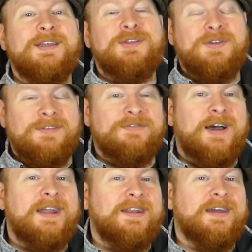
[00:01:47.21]
you can
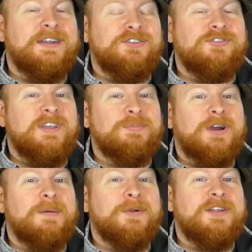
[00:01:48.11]
find an IHG
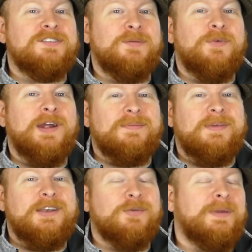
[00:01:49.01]
property somewhere
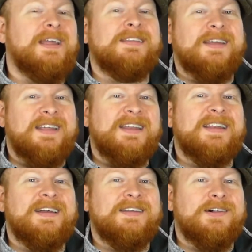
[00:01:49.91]
and you're paying that
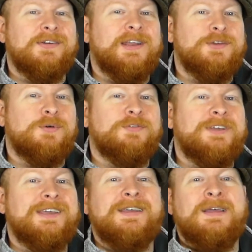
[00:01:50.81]
$89 annual fee,